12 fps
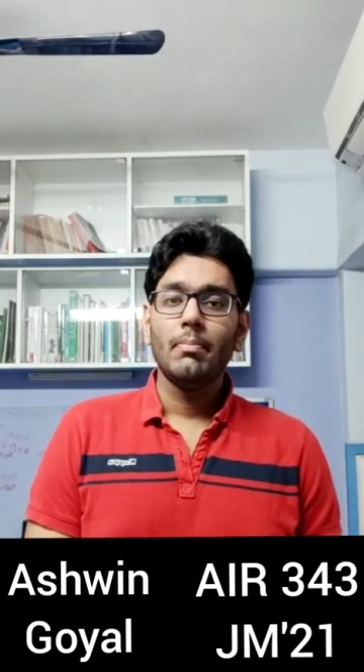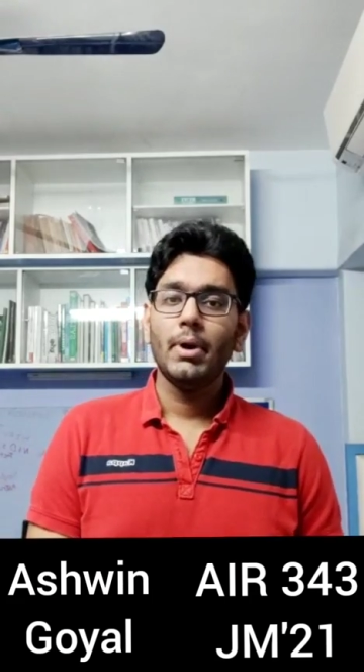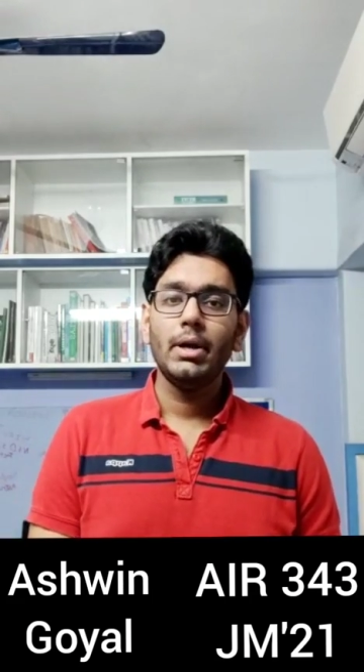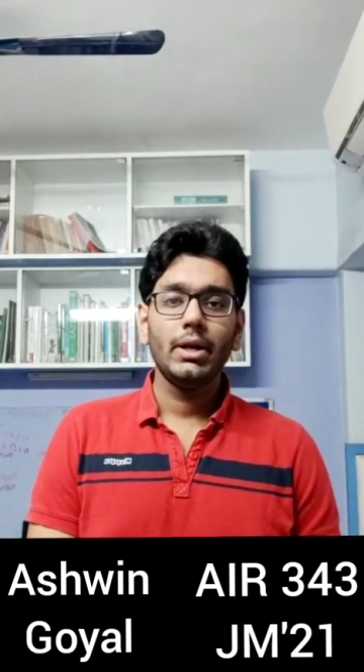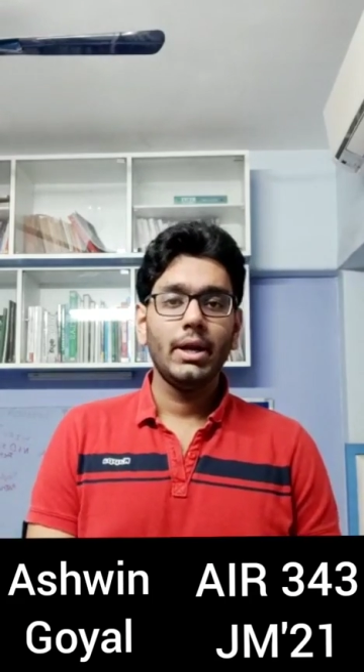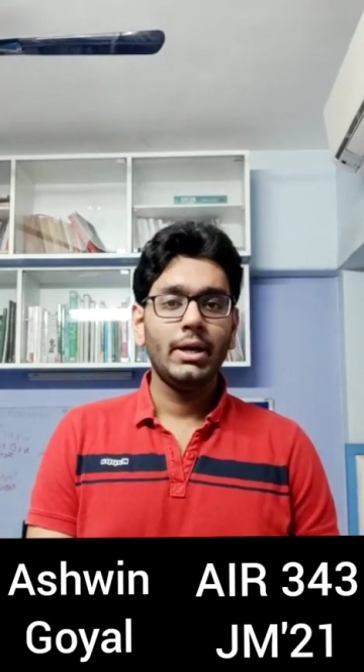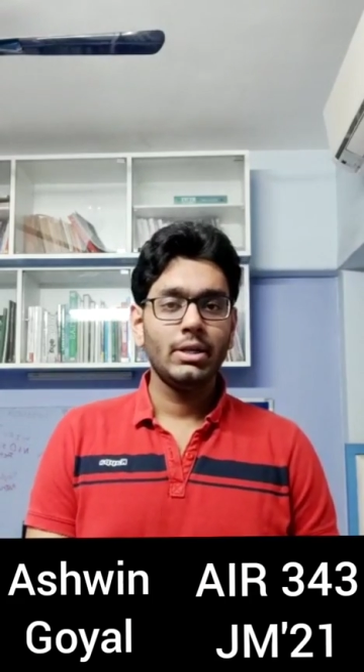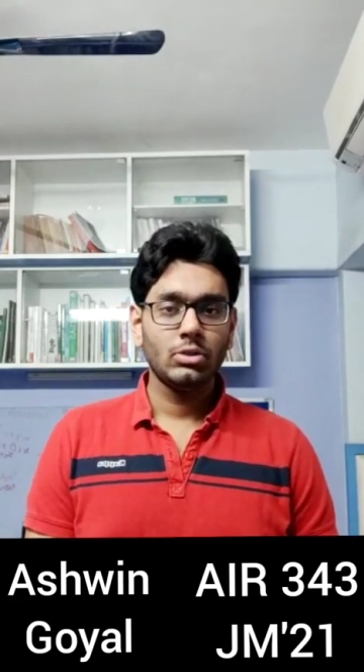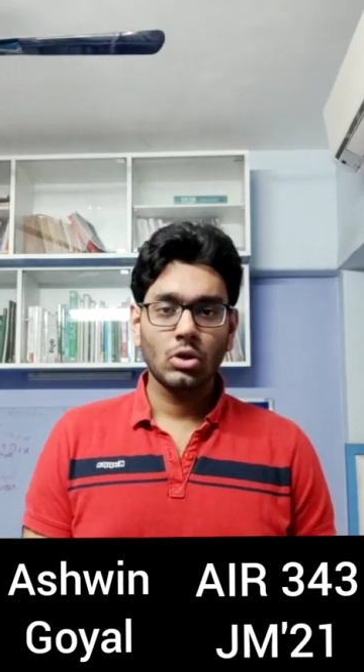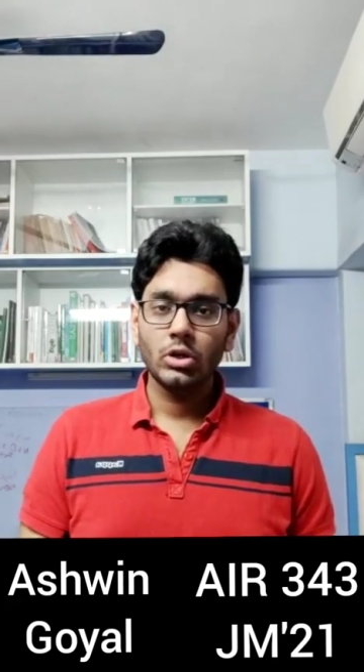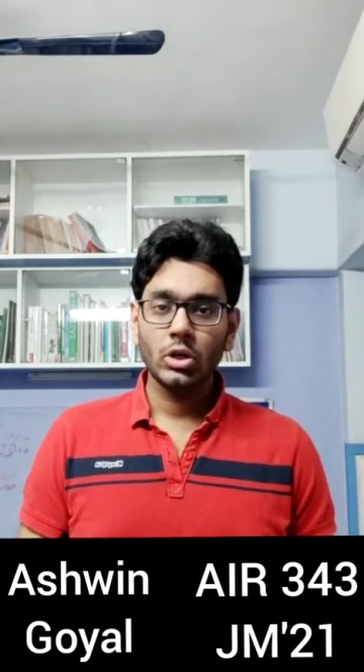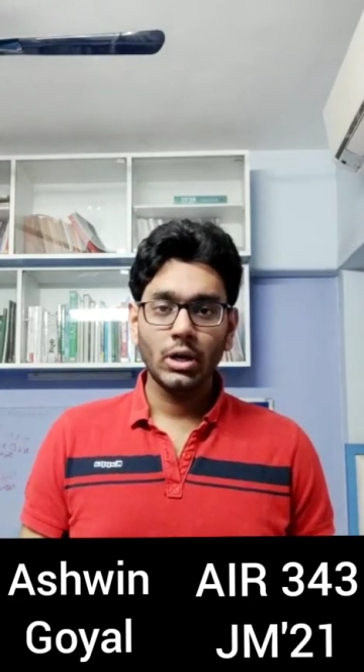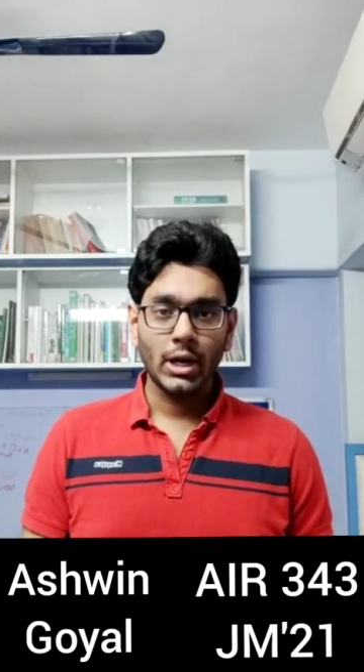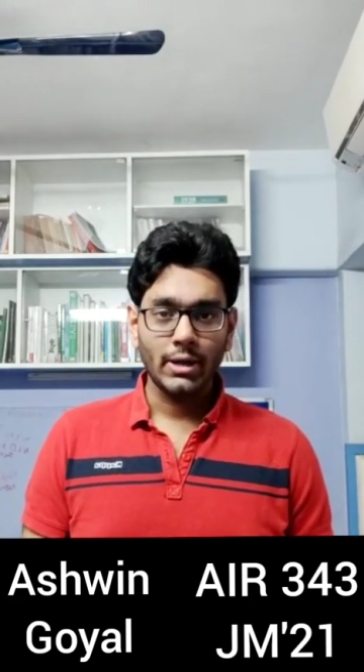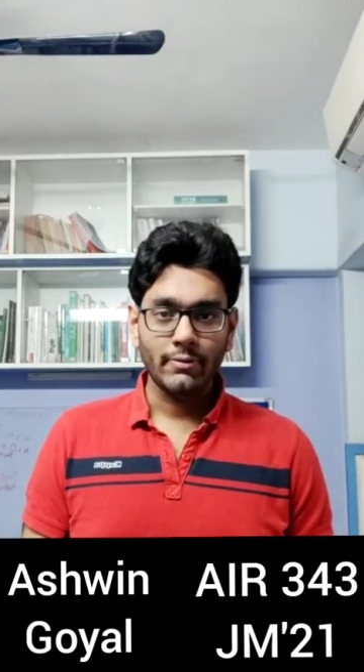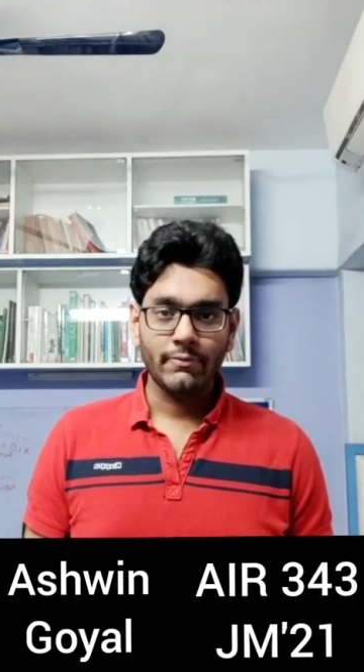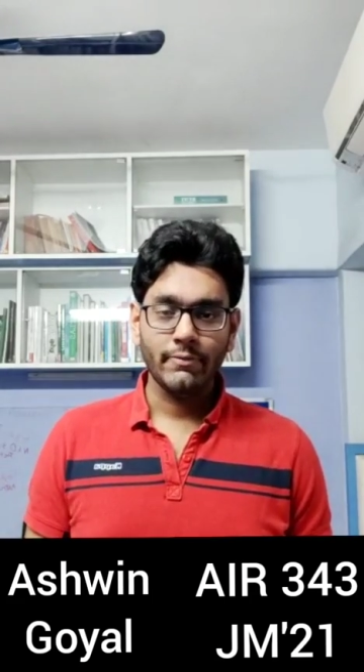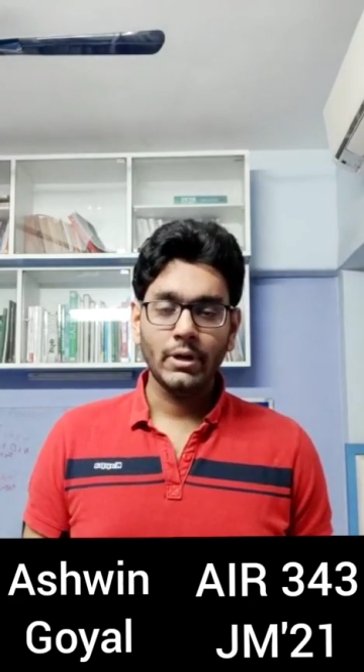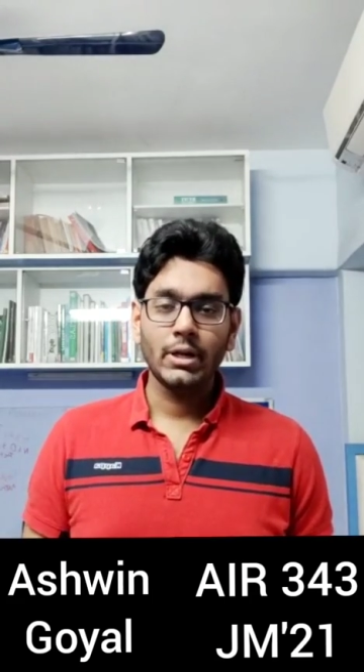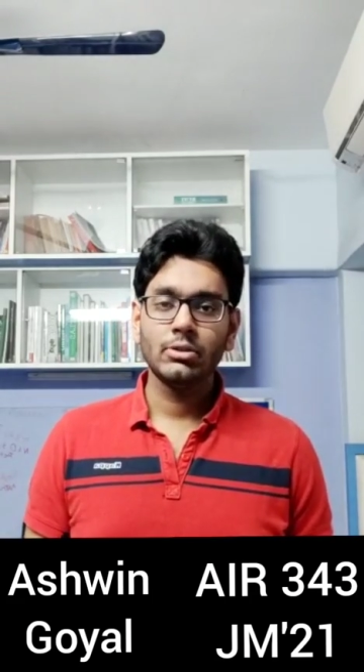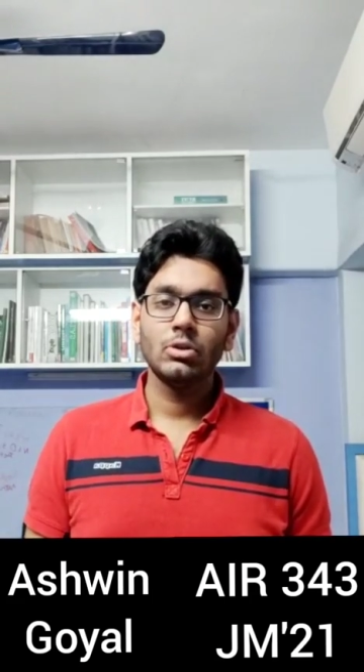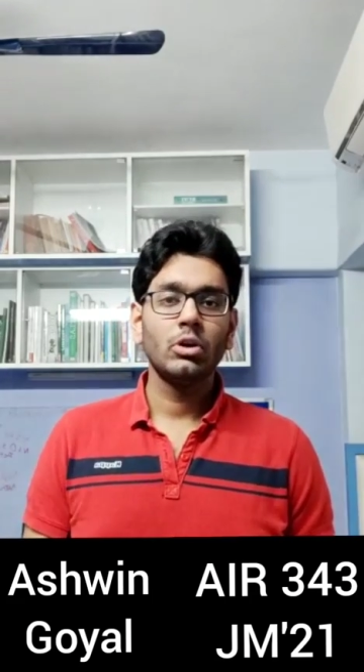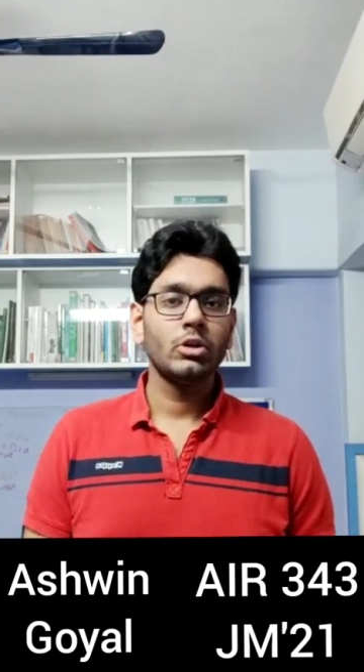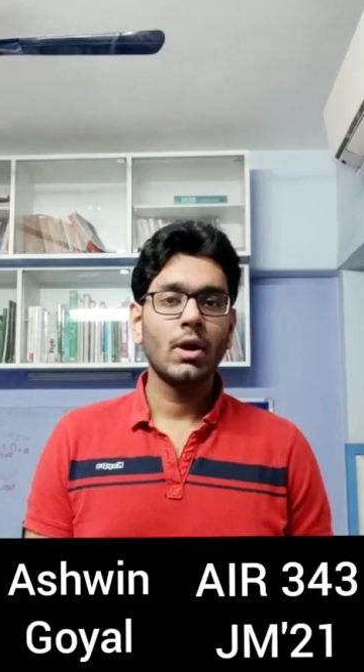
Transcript: But it is not your life. It is not,